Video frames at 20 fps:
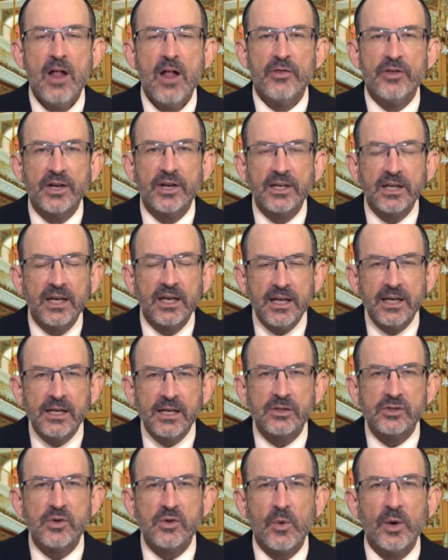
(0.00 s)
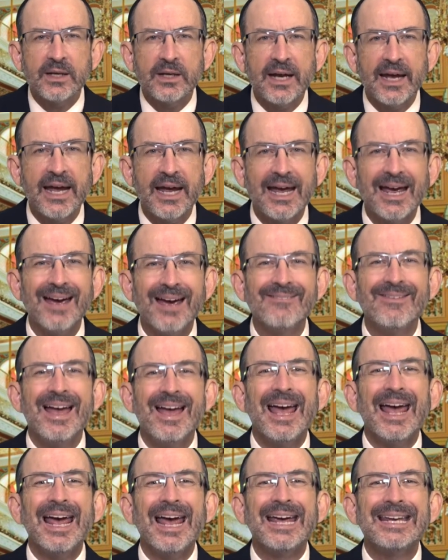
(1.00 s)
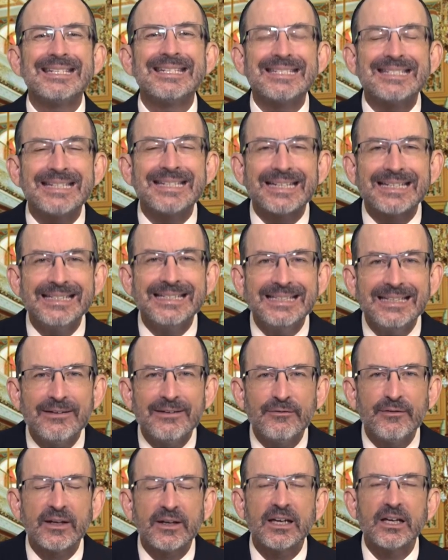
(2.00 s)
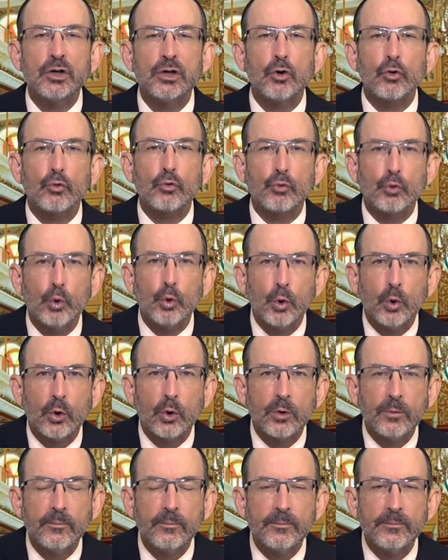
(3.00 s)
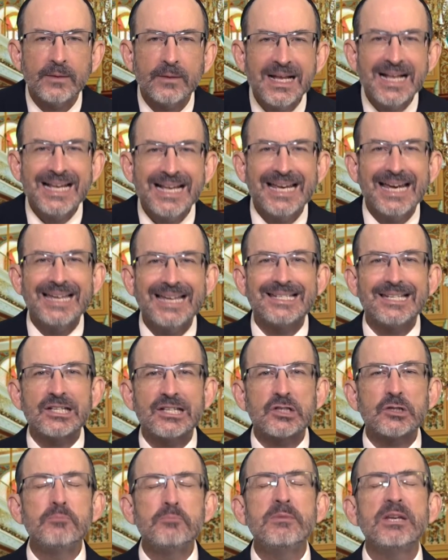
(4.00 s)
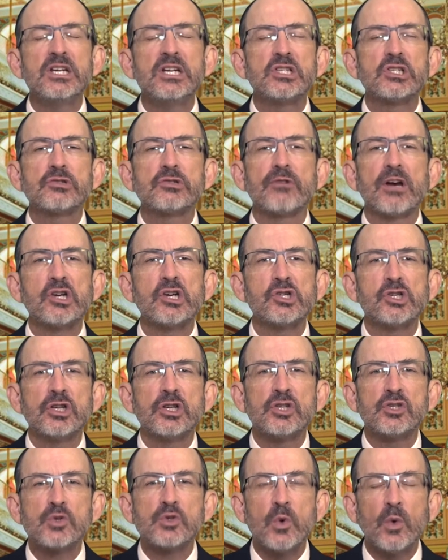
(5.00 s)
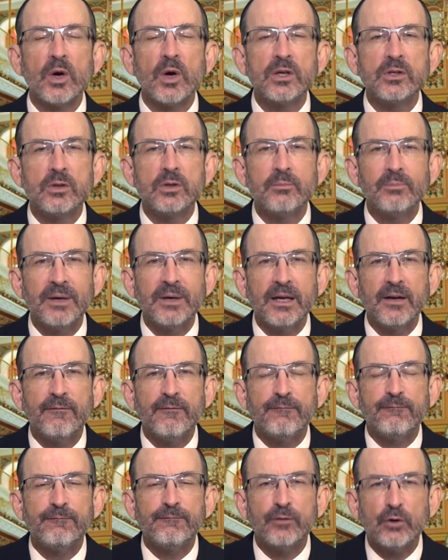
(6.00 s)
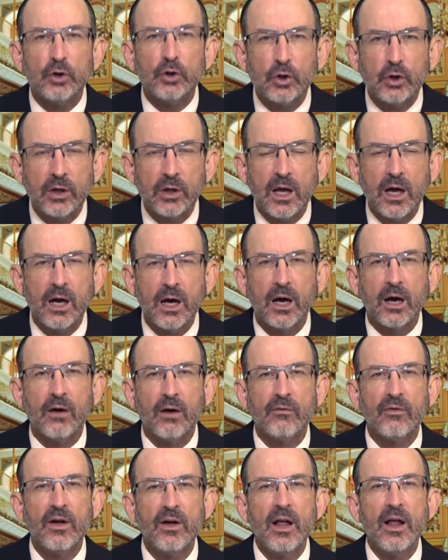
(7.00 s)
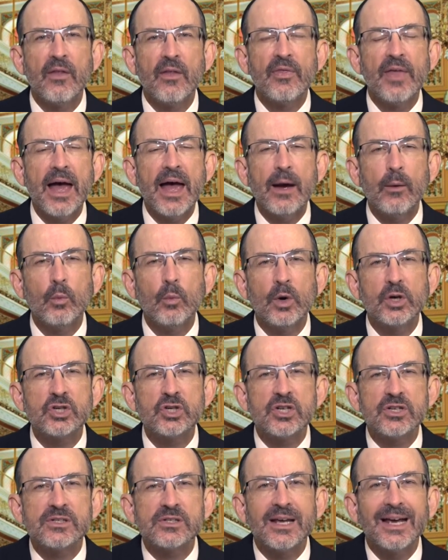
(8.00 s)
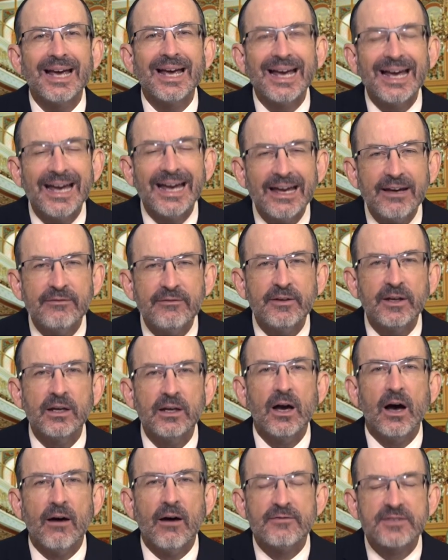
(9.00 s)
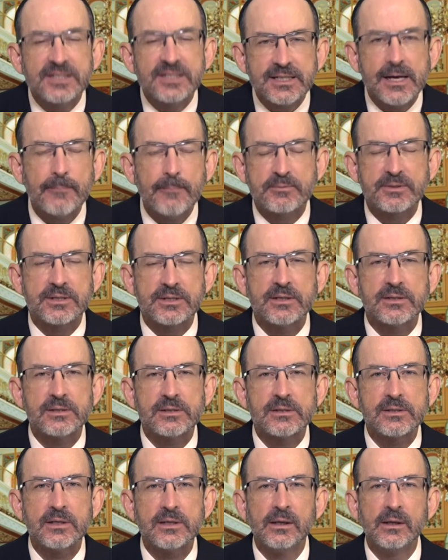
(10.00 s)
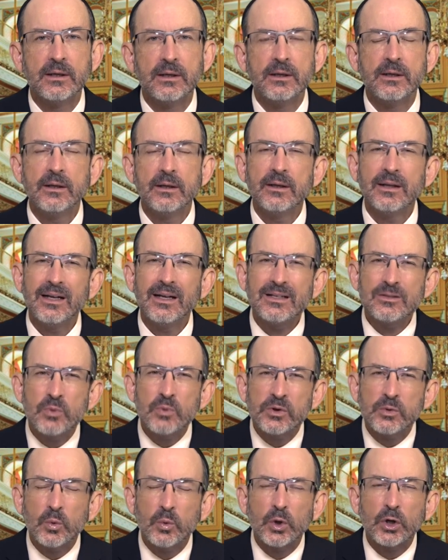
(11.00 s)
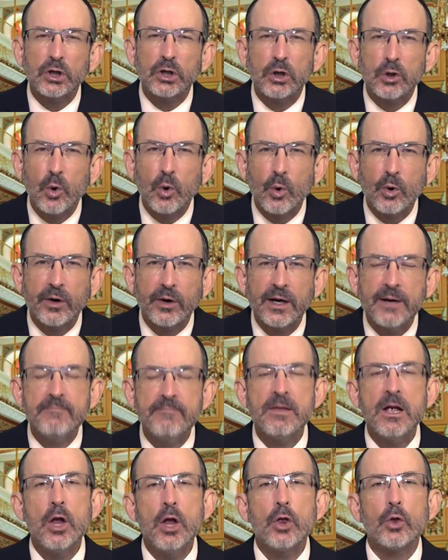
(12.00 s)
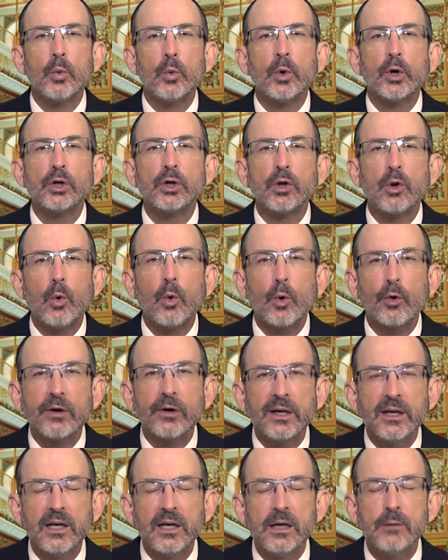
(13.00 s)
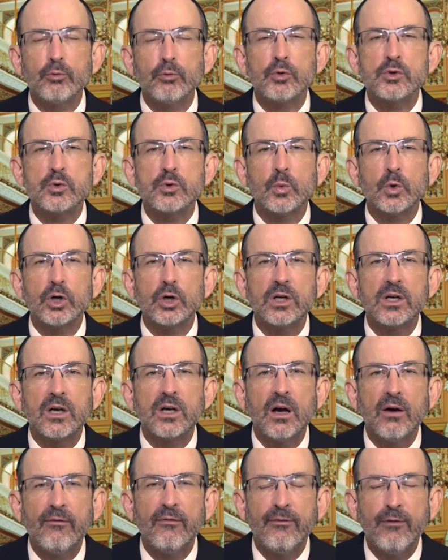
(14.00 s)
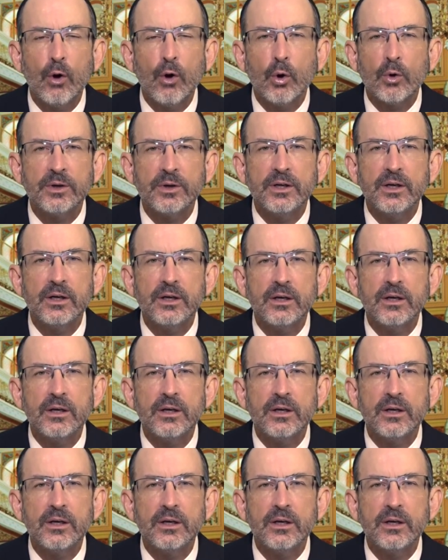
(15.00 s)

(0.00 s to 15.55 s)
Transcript: The king is going to have a significant rule. His administration is going to be full of that which is heavy, of substance. That's what the word glory, the word glory in Hebrew is the word kavod.